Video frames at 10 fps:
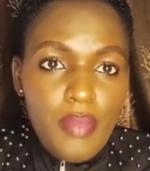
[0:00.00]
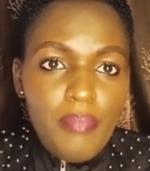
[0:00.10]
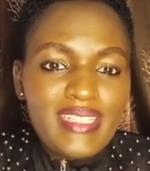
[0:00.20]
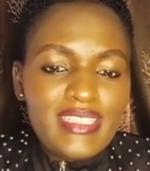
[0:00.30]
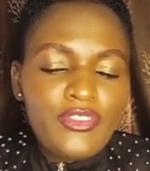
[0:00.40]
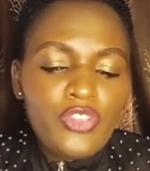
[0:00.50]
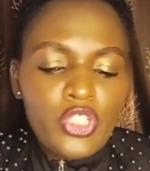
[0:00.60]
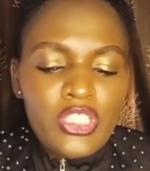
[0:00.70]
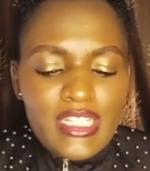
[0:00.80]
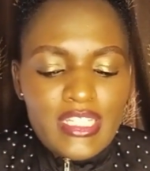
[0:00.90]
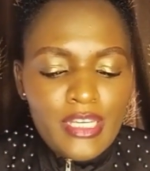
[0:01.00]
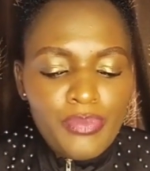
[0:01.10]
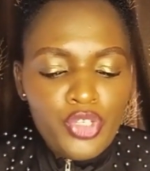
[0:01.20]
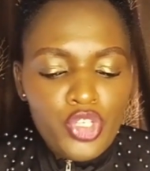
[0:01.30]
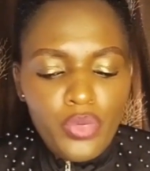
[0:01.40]
But if you just
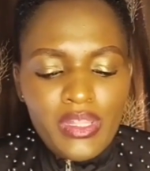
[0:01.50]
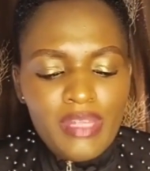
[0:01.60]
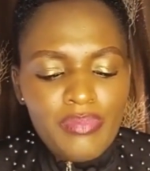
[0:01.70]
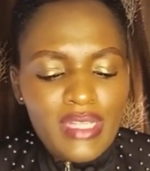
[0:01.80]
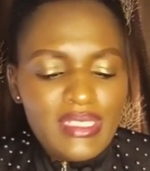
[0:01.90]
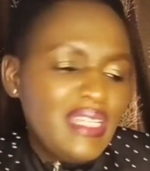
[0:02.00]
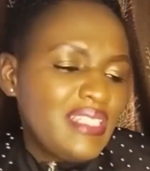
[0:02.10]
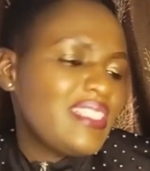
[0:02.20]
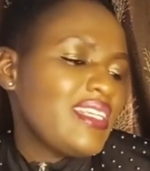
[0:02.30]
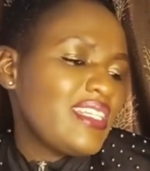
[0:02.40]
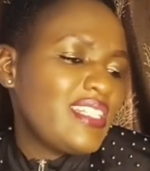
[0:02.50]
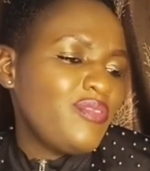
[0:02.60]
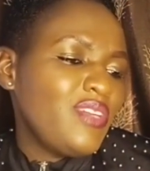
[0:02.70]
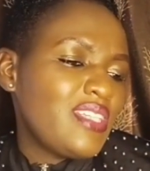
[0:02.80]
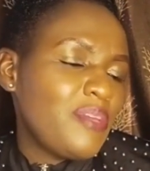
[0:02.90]
keep showing them that, yes, in case they've
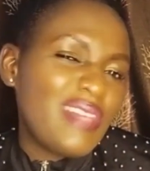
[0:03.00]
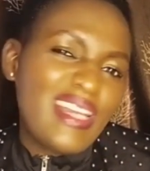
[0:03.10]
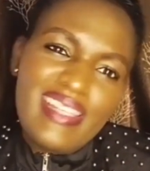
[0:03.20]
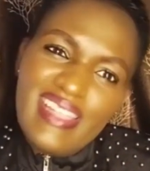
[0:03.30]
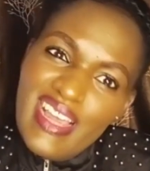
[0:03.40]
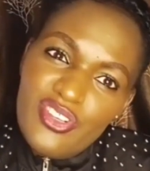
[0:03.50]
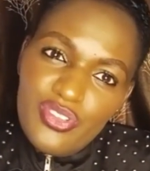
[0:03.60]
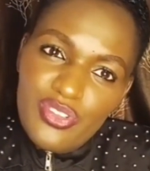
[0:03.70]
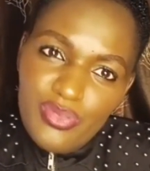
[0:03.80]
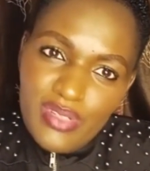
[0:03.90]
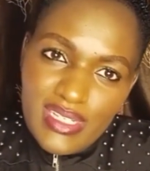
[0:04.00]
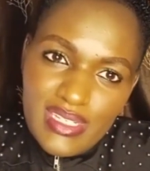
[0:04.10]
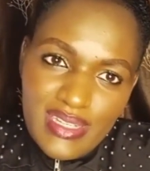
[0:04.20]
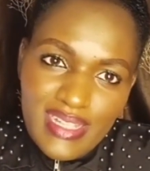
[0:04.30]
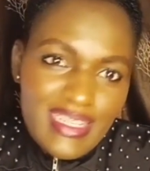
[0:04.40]
done something, they had to do
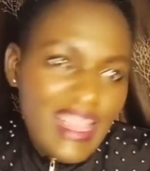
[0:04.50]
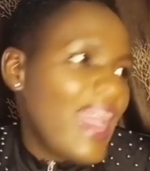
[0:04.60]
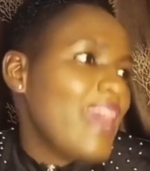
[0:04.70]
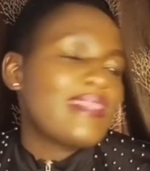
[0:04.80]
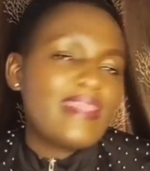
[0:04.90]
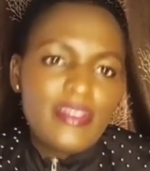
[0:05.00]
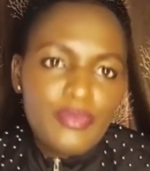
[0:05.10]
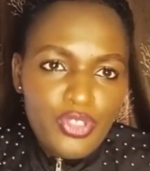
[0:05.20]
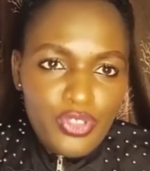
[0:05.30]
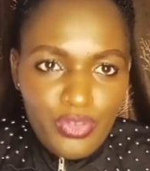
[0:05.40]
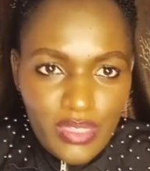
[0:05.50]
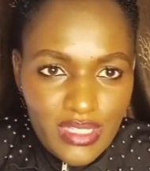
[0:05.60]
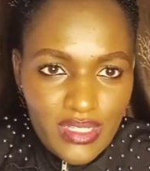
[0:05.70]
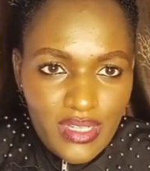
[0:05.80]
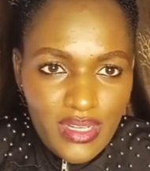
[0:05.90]
it. That's, I asked them to do
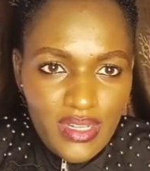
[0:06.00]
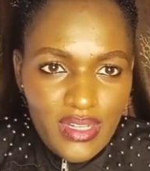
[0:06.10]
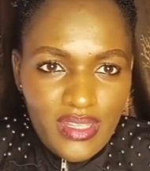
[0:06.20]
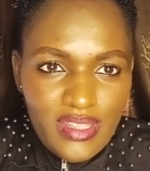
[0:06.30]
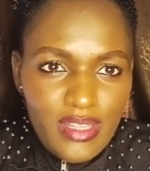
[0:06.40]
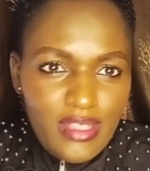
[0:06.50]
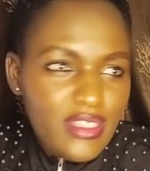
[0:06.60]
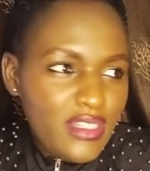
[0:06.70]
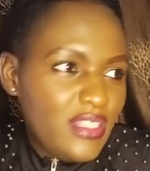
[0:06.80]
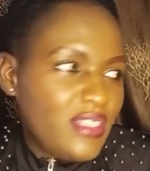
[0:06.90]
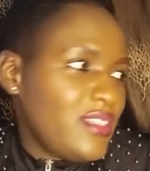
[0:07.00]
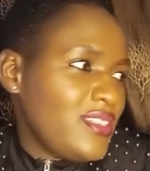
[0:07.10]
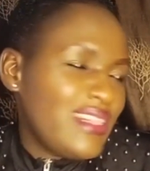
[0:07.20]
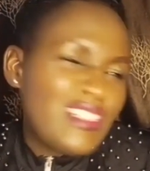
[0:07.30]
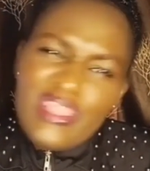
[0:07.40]
it.
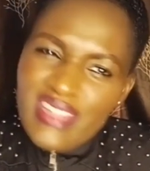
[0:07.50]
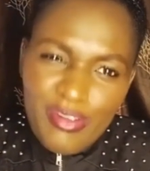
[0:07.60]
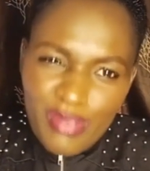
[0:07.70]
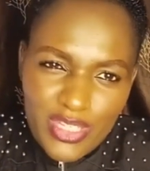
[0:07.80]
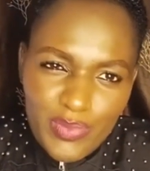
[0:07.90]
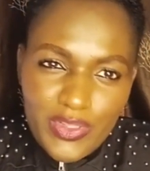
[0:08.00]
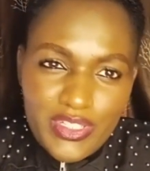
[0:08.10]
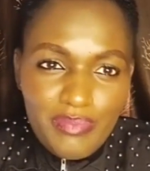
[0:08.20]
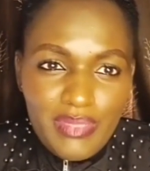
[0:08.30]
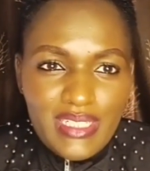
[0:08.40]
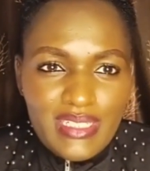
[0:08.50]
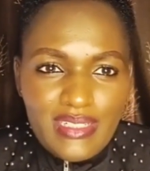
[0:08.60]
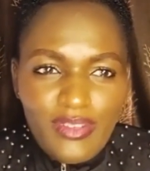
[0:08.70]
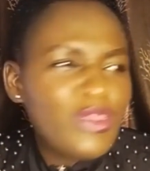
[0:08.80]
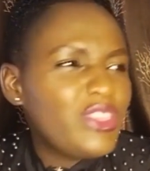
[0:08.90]
It's their responsibility.
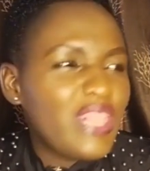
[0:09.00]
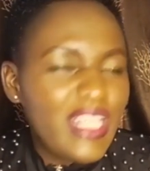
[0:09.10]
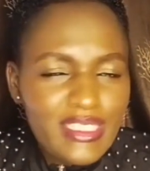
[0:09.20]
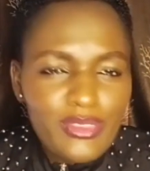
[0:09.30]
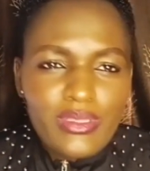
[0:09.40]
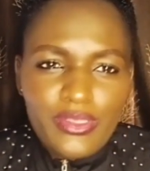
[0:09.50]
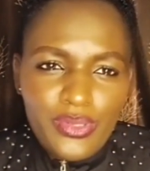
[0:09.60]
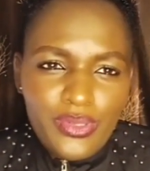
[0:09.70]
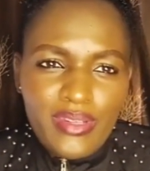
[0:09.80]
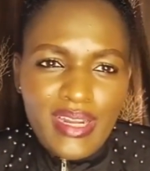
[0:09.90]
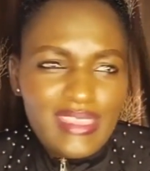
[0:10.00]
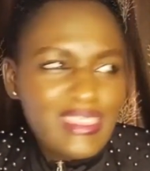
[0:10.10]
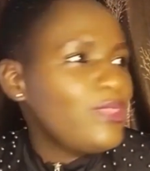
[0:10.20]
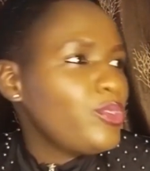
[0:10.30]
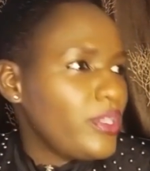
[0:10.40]
Of course, she had to do that. She
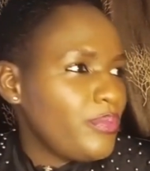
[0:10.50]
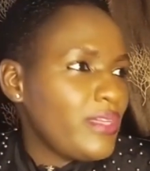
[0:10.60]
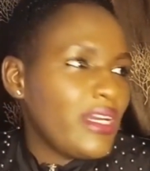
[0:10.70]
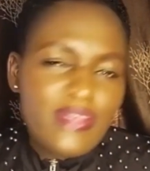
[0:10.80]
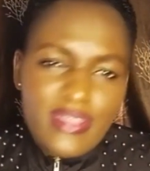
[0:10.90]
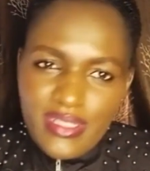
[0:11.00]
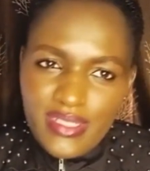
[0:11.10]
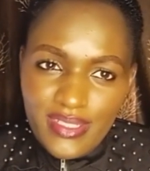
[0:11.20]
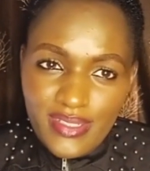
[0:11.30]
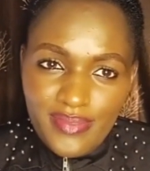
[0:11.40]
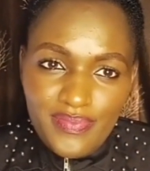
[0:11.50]
had to keep the house clean.